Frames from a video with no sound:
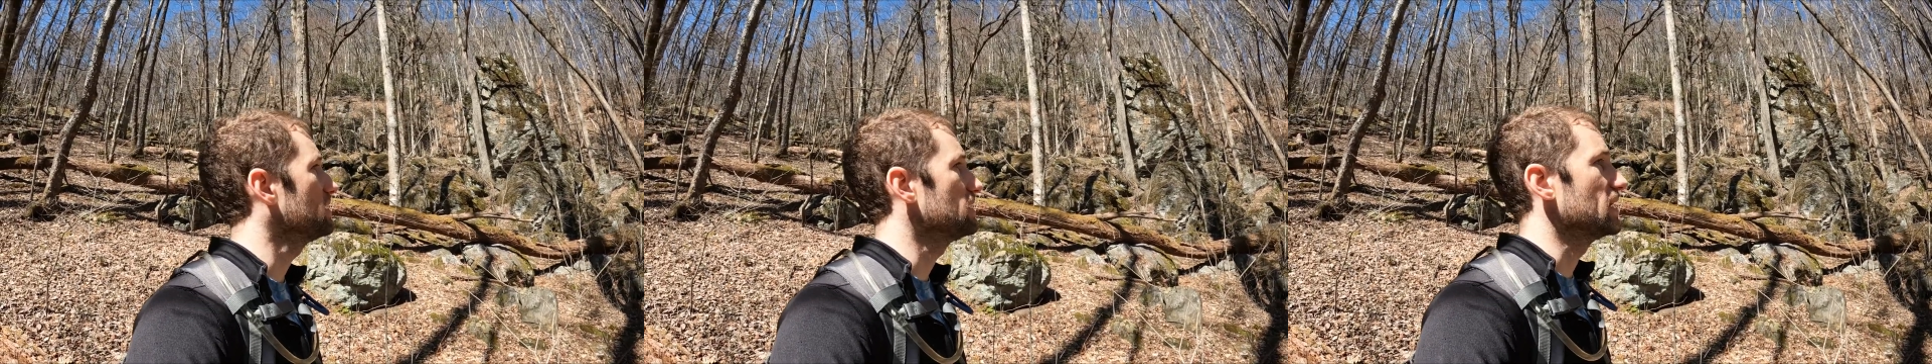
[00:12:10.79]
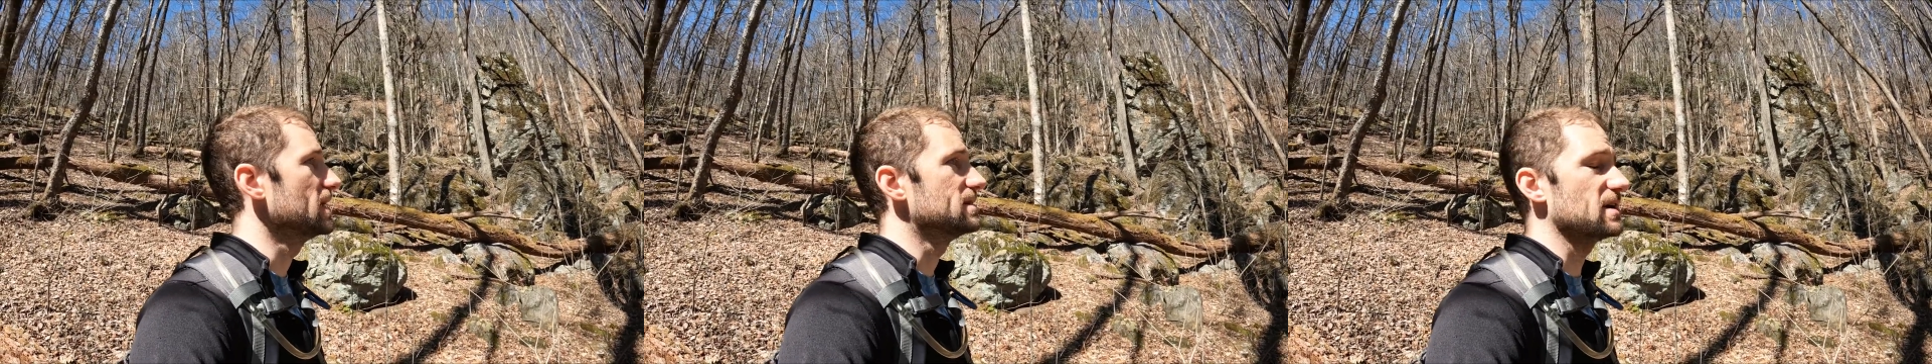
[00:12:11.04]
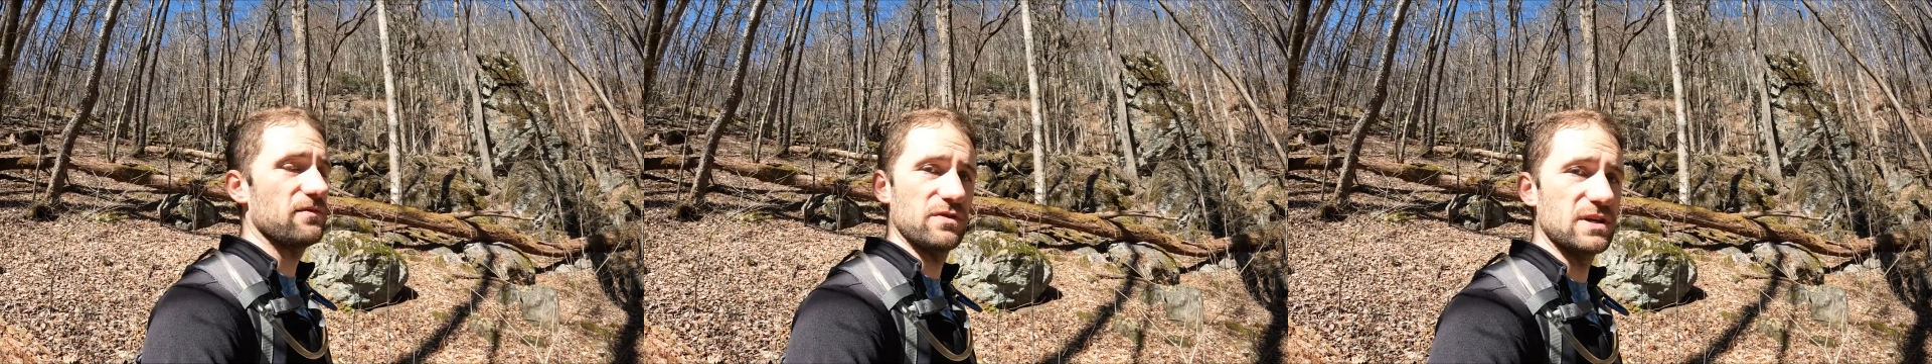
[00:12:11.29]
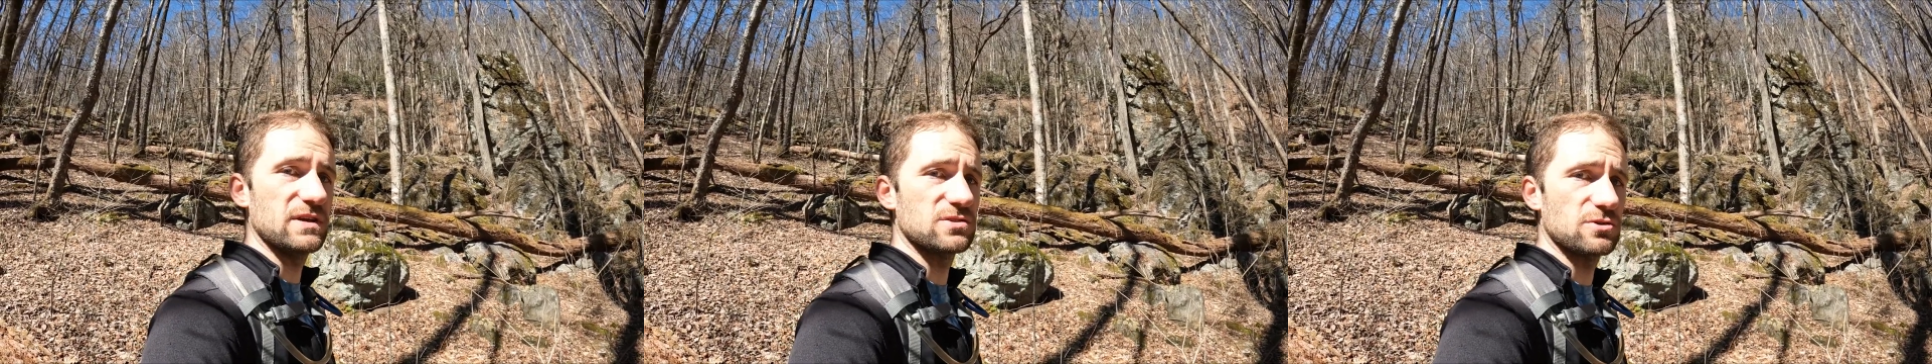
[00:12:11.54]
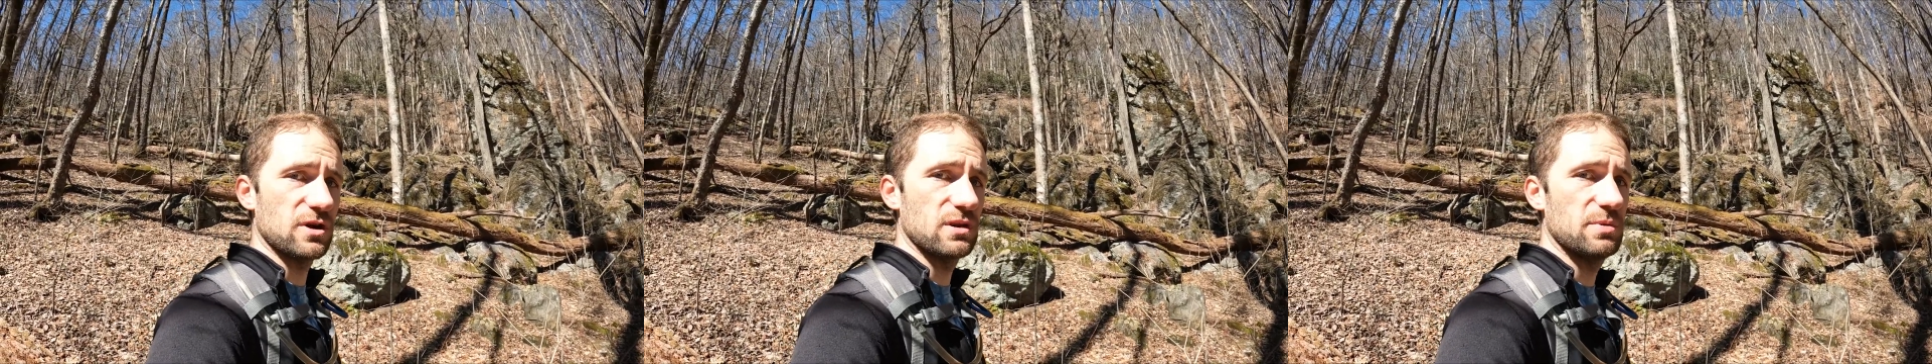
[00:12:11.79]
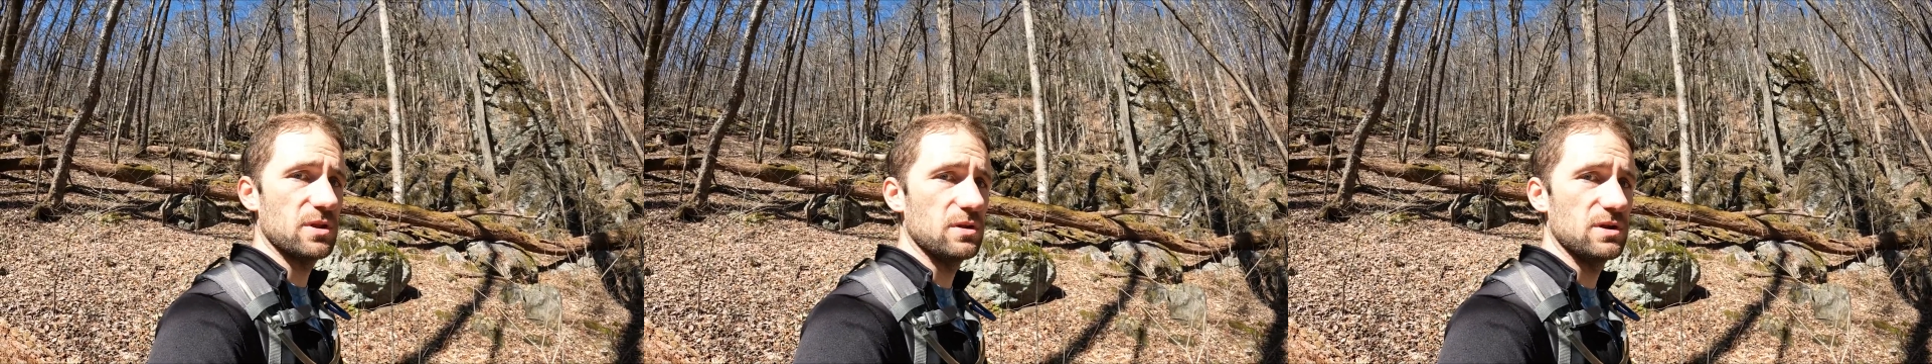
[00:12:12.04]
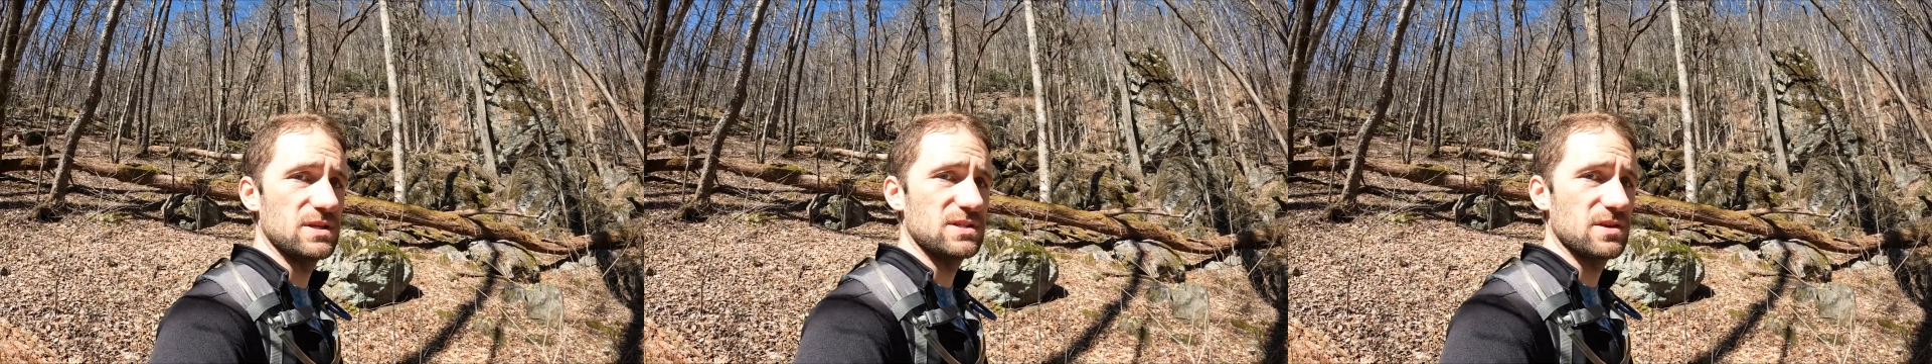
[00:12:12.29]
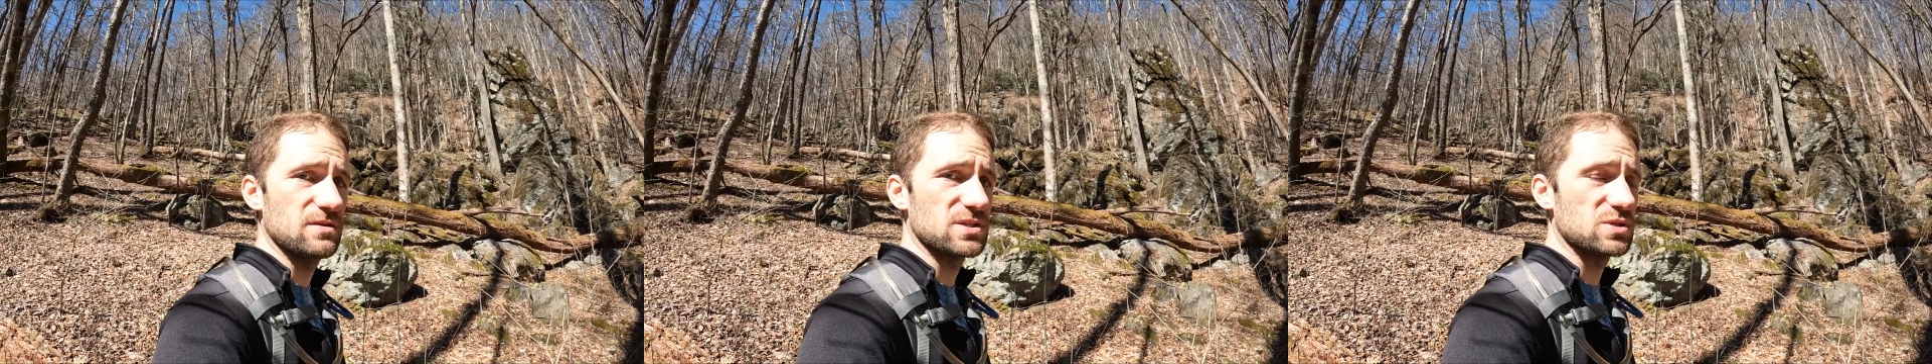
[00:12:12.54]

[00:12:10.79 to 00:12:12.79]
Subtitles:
and definitely gives credibility to the